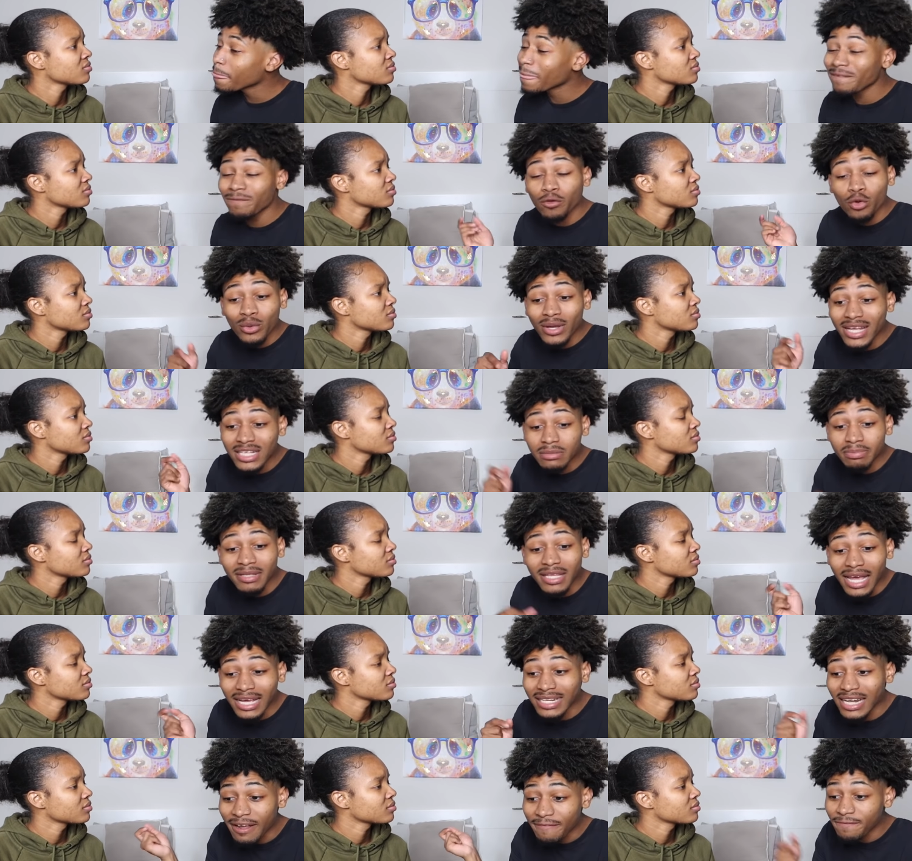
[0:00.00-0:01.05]
Speaker 1: if you kiss me
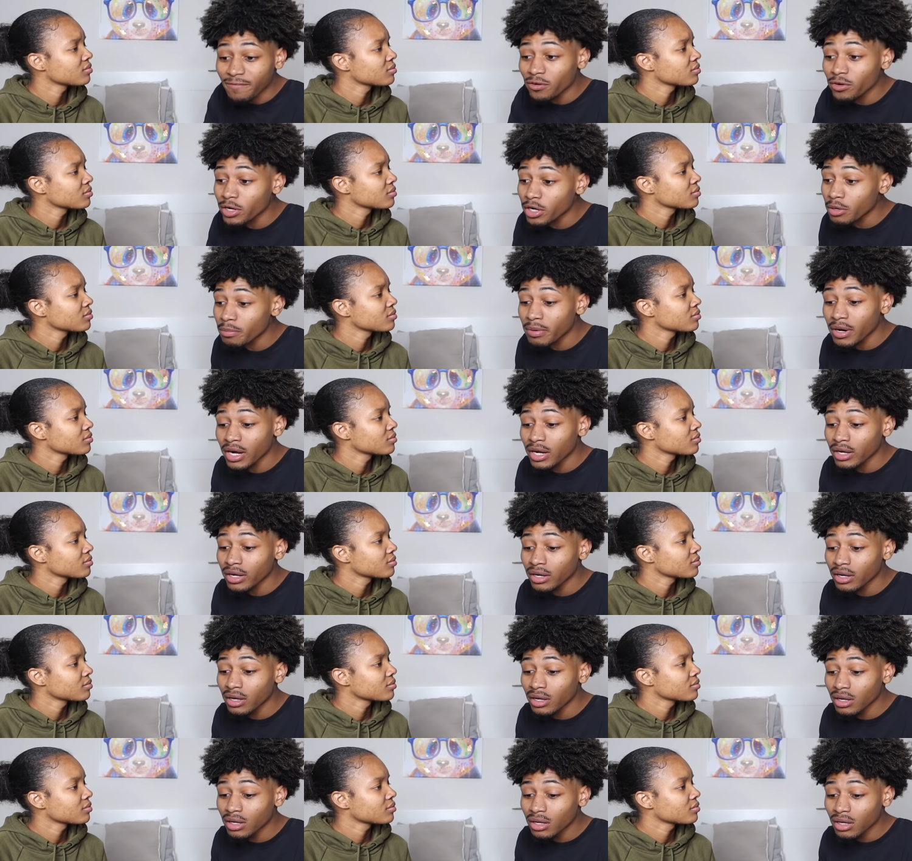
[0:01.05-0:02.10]
like that for real, bro,
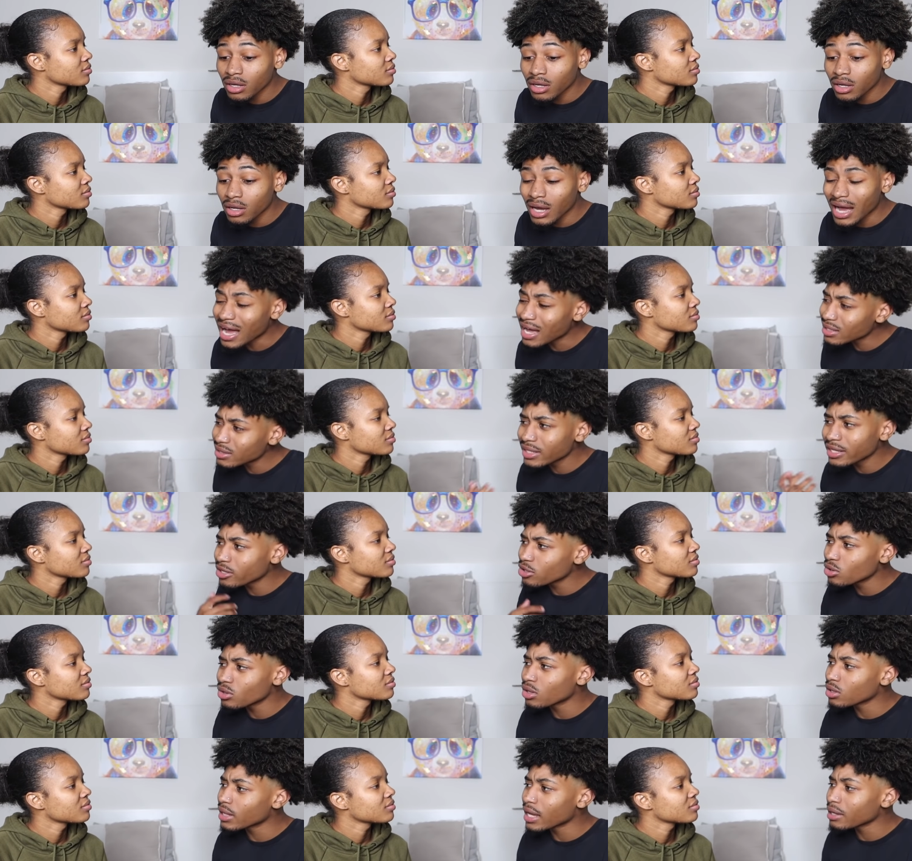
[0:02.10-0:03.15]
I think
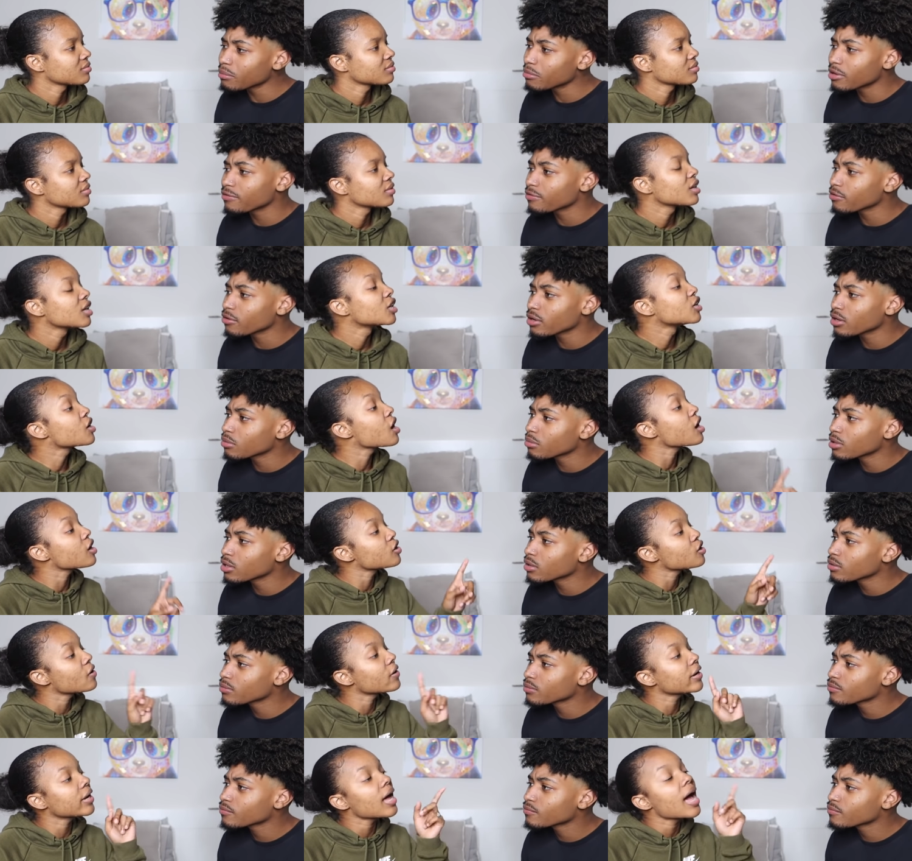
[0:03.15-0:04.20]
you don't like me for real. No, you
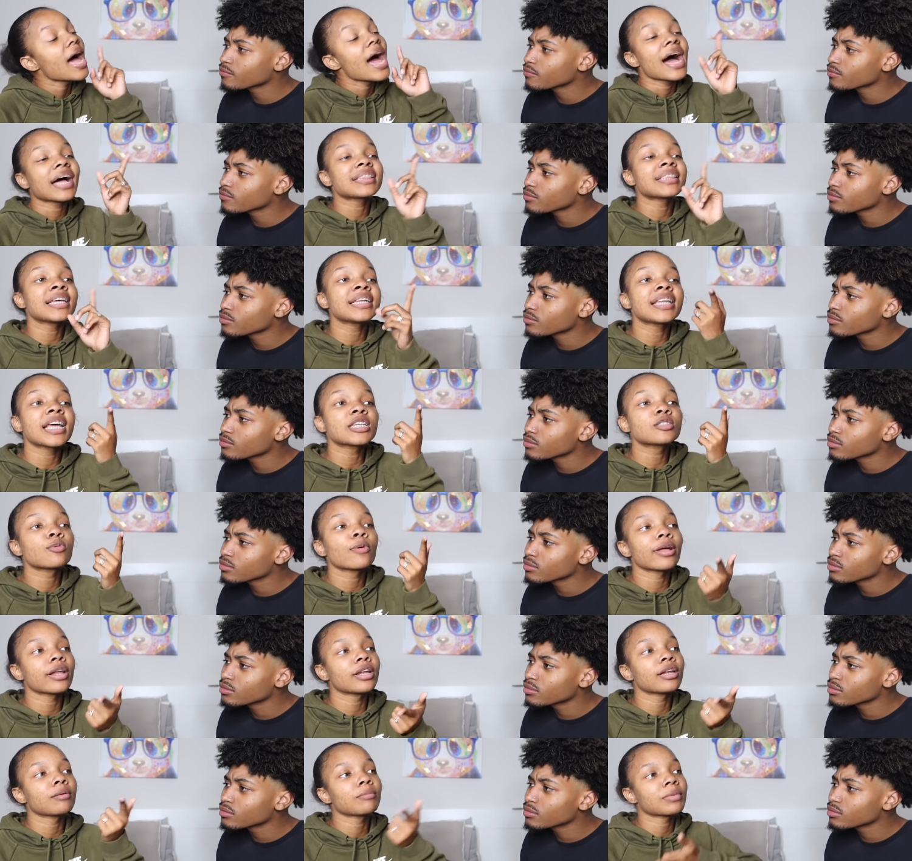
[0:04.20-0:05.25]
Speaker 2: know what? I think that's
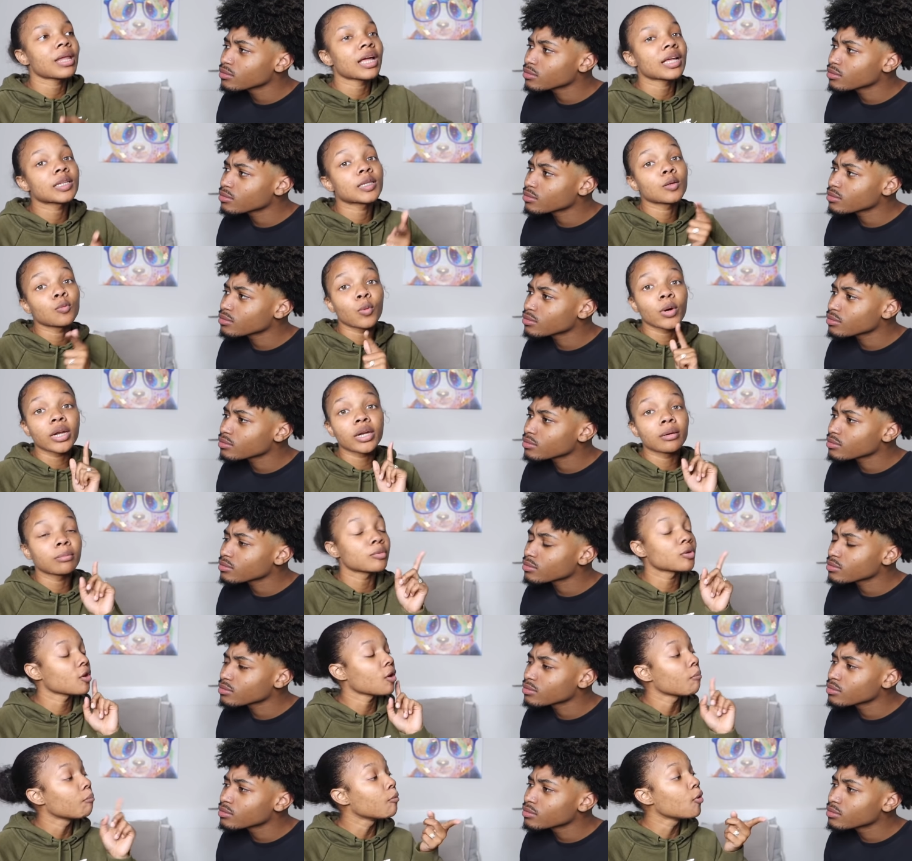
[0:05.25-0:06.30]
one of them like the one of them
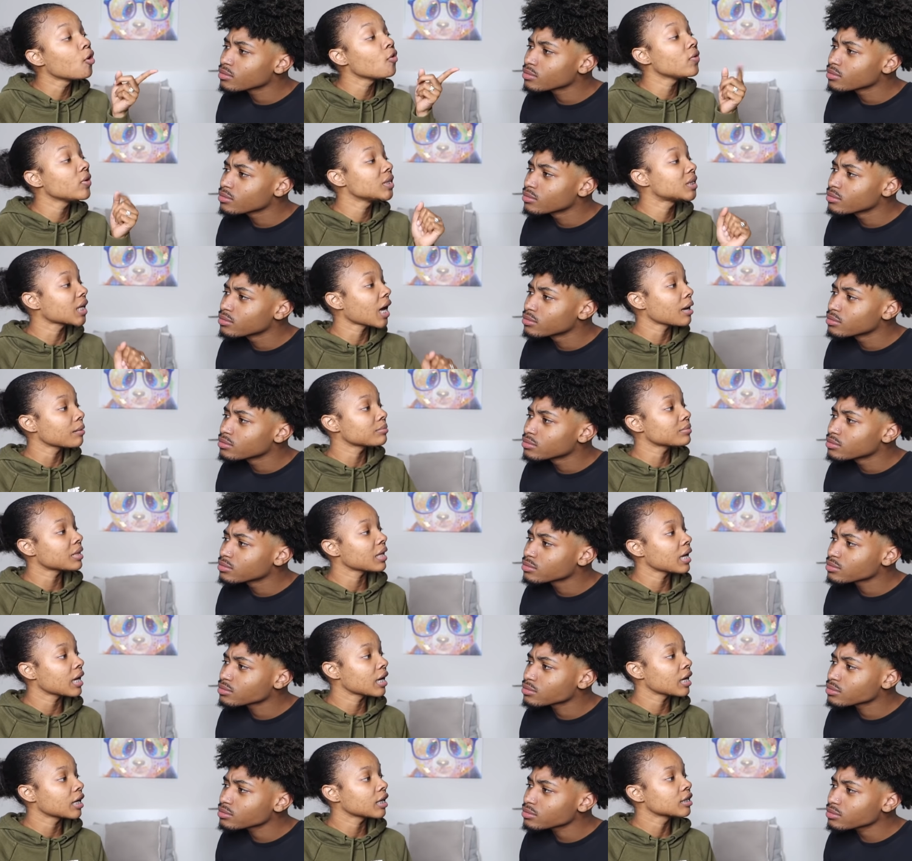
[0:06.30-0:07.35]
little movie type
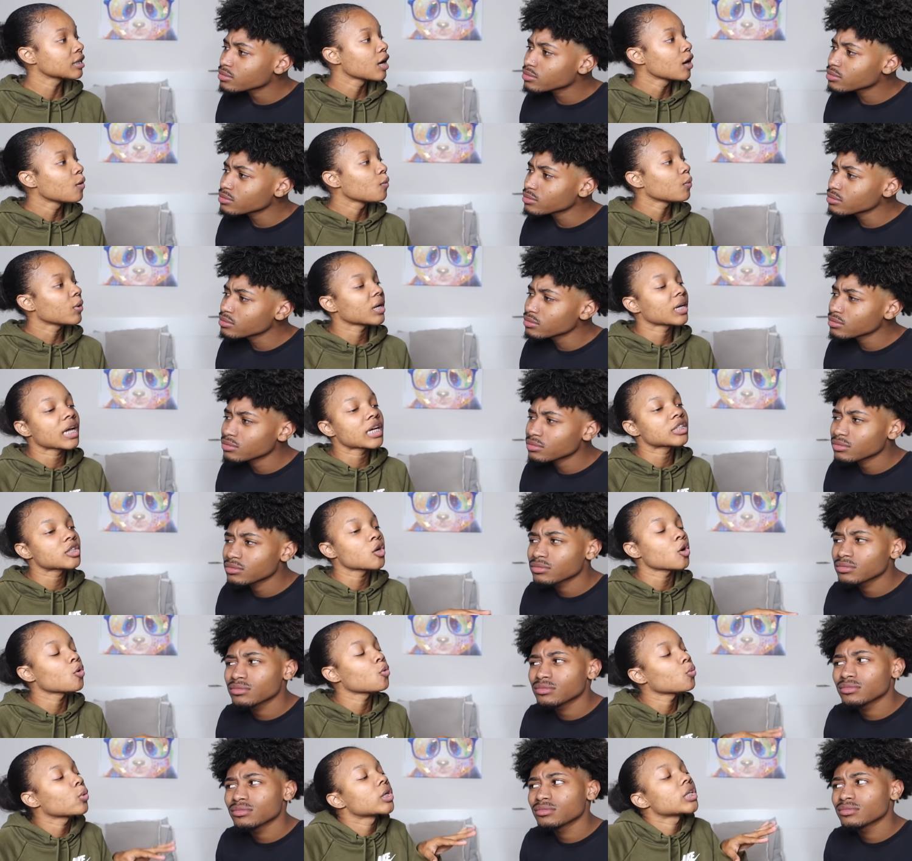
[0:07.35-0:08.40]
thing when that's
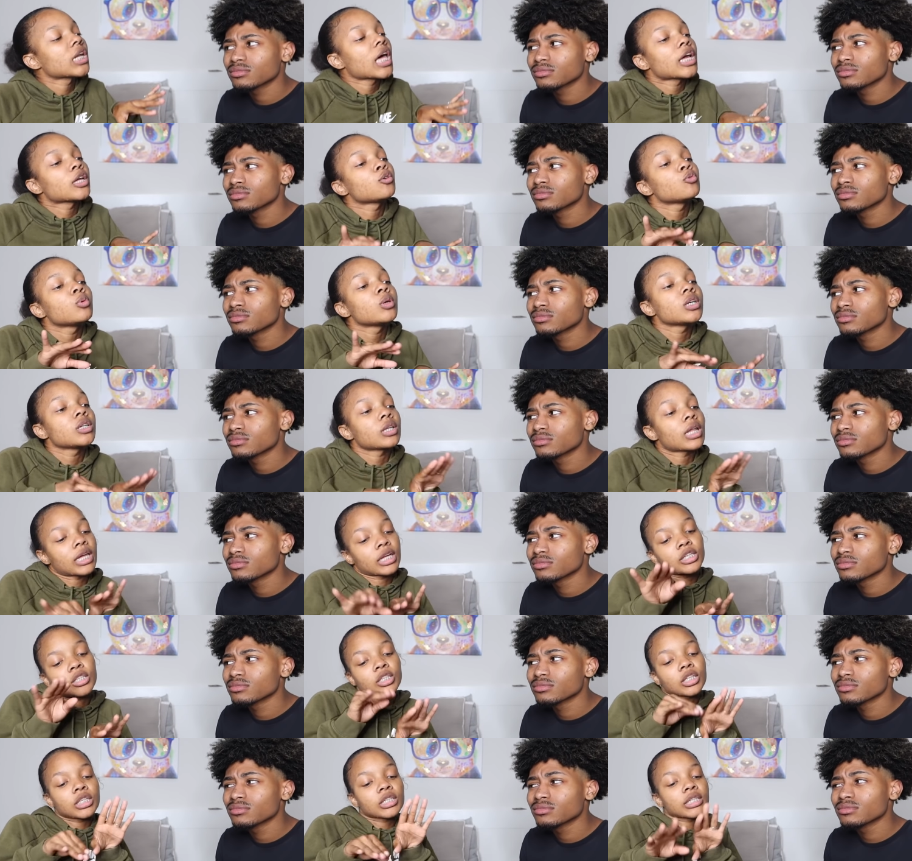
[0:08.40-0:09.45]
your when like you like
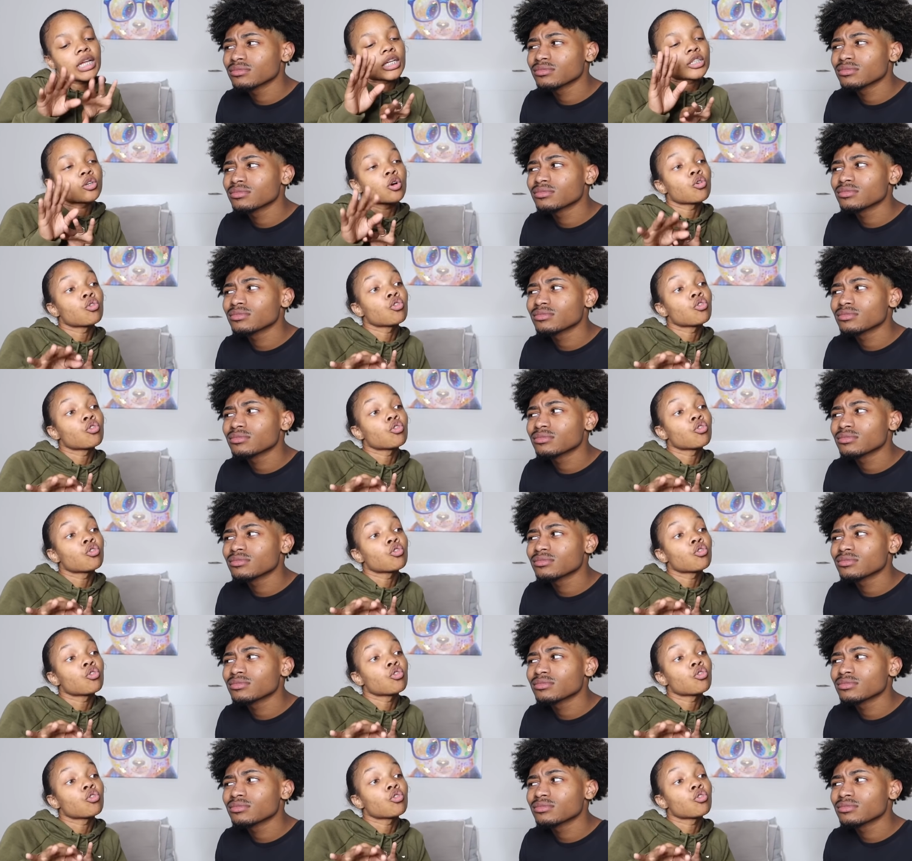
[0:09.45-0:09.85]
that's your